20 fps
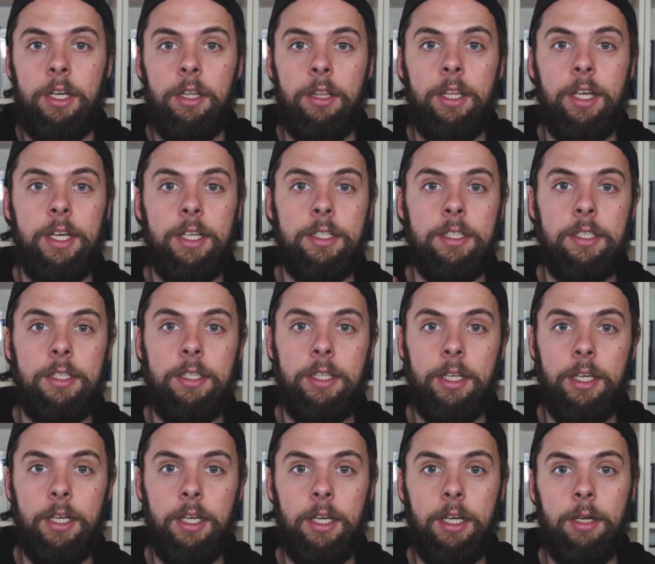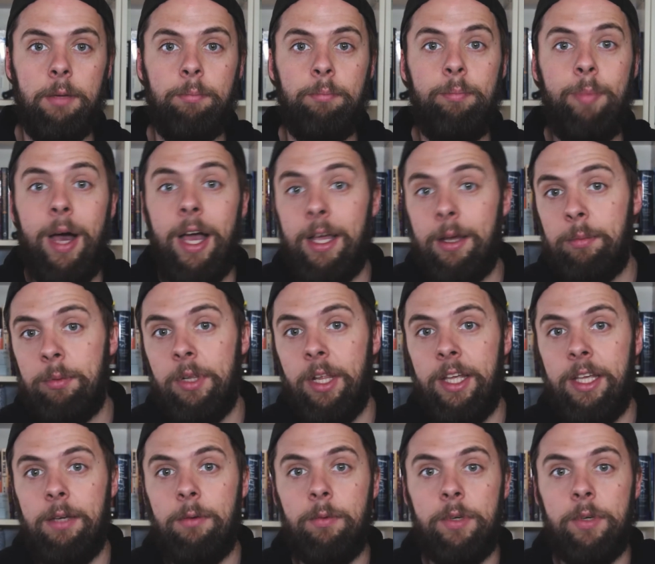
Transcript: there's the back plate,